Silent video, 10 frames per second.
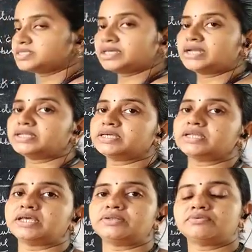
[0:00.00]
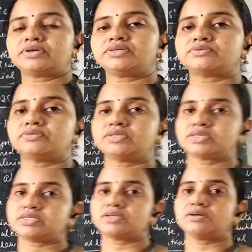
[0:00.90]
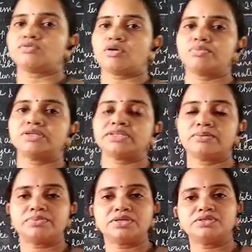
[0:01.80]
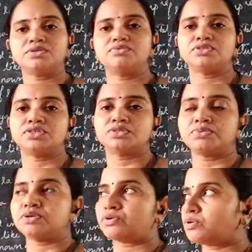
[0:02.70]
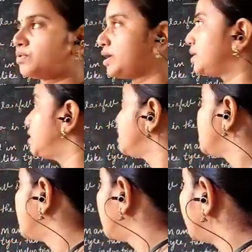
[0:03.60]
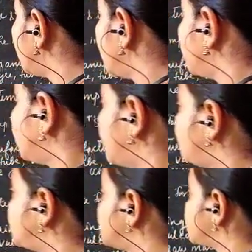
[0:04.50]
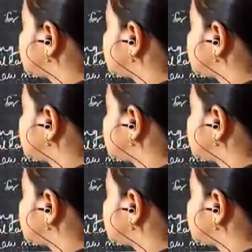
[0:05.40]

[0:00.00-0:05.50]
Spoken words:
centigrade. Okay, so this is a normal temperature which has been required. Then which is